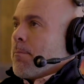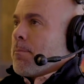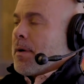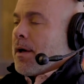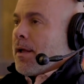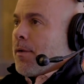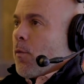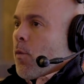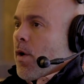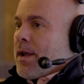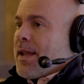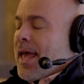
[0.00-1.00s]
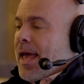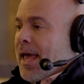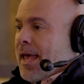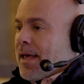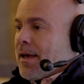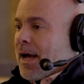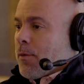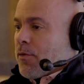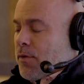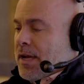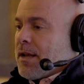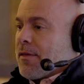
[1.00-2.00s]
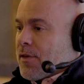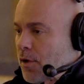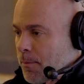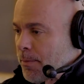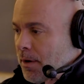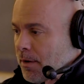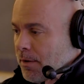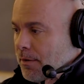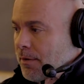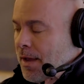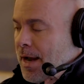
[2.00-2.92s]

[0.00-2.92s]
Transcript: But one day, I was reading his cookbook,